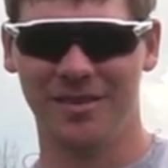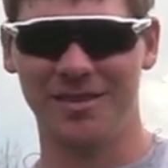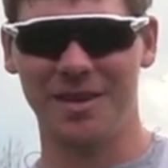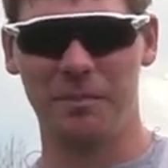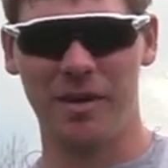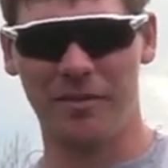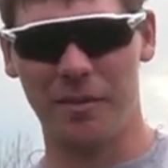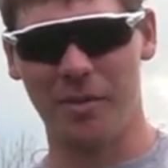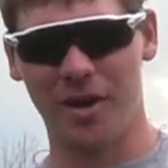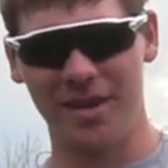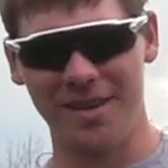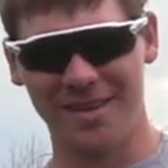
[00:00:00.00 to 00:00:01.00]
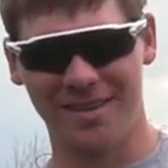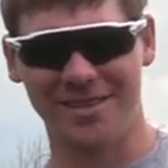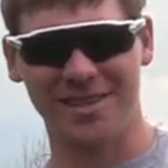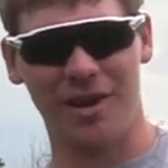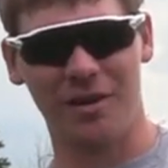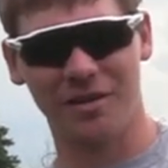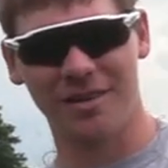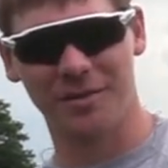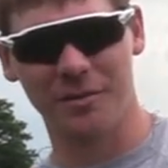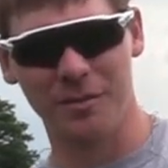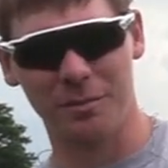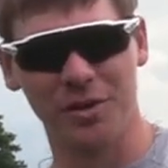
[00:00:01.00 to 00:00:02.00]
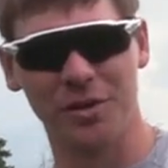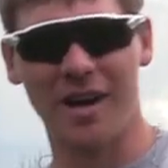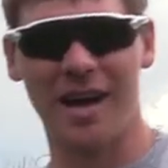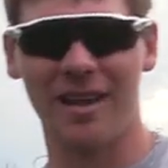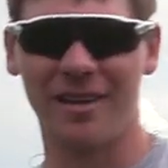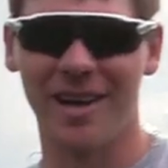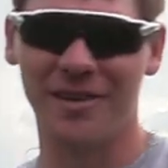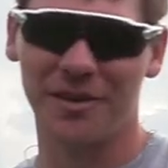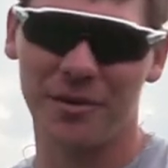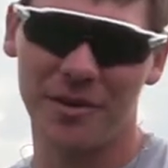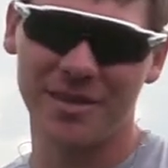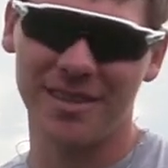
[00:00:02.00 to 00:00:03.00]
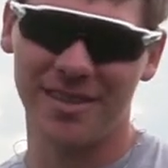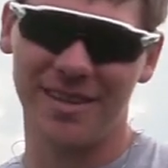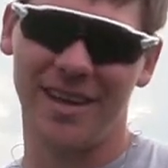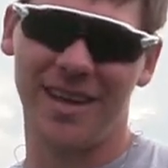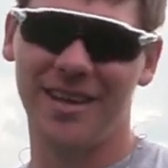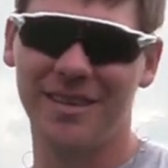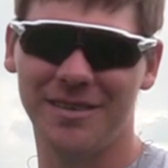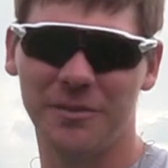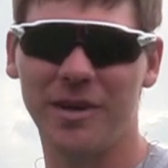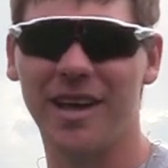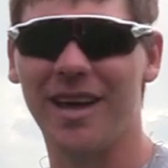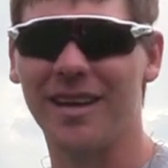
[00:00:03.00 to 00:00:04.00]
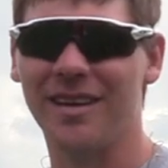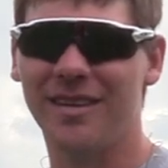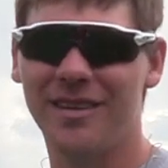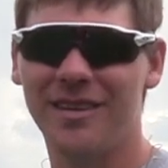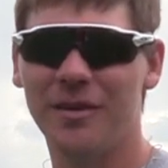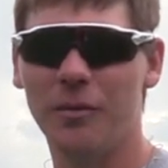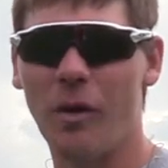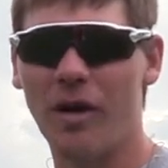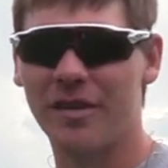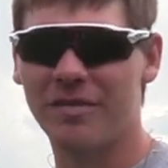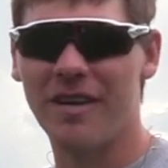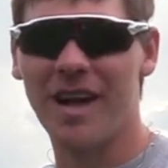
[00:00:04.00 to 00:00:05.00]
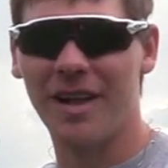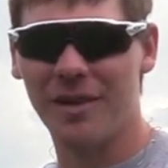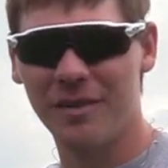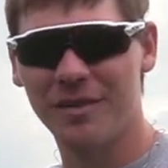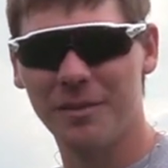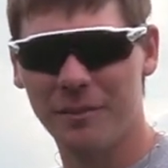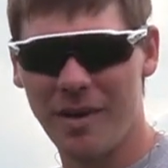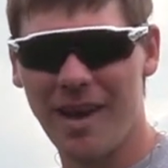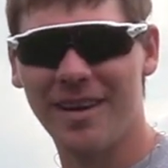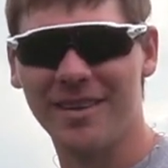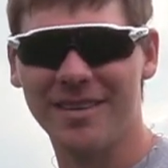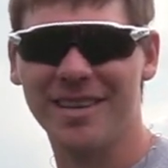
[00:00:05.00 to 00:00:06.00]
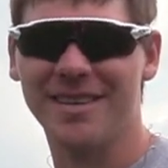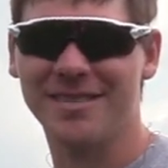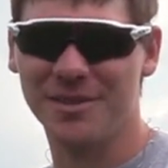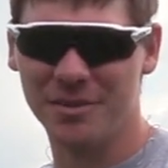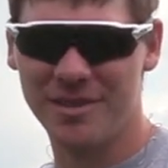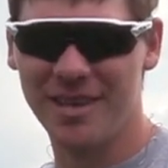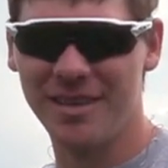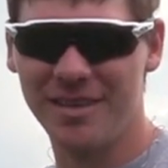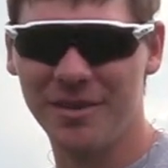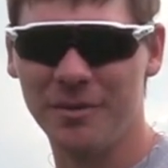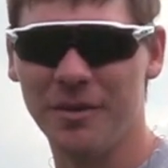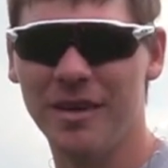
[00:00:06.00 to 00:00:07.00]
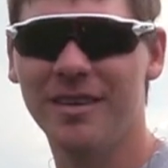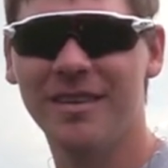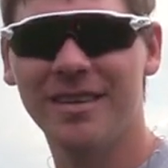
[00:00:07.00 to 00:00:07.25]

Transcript: What's up, everybody? It's Hawk with Blue Collar Outdoors, and today we got a waterfowl pattern test, so stay tuned.